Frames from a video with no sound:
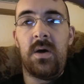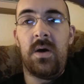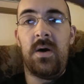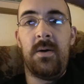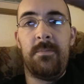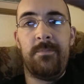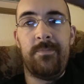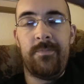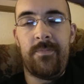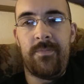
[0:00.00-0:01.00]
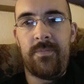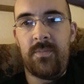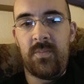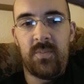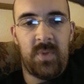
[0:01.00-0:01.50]
Um,
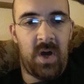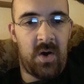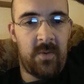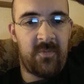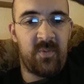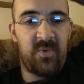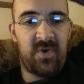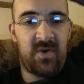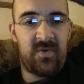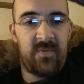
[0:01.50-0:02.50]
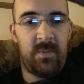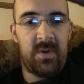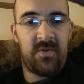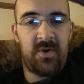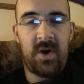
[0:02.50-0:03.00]
got home from Celeste a few
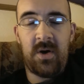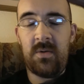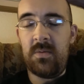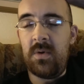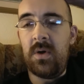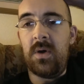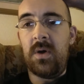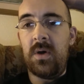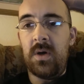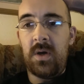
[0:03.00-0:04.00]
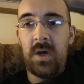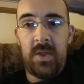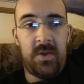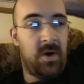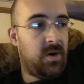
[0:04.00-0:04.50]
minutes ago. Got
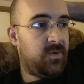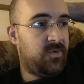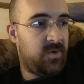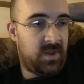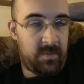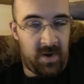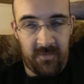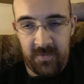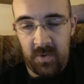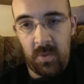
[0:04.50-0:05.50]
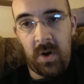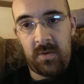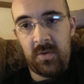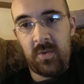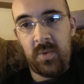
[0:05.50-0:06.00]
the dogs, took them out for a walk
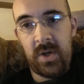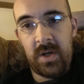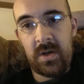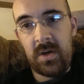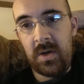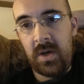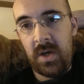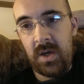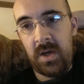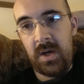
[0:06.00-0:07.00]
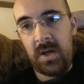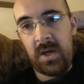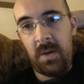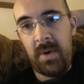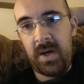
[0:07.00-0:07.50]
real quick, and
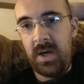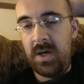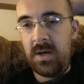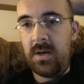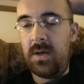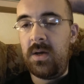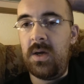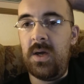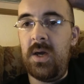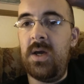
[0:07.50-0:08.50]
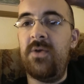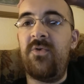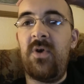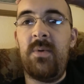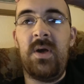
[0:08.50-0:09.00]
came back in and
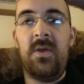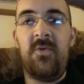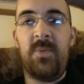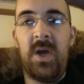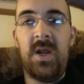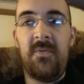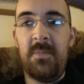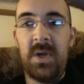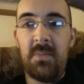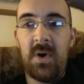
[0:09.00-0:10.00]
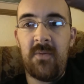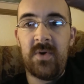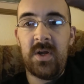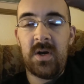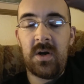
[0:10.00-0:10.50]
started making spaghetti for me and mom for
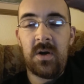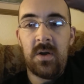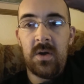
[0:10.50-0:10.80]
dinner.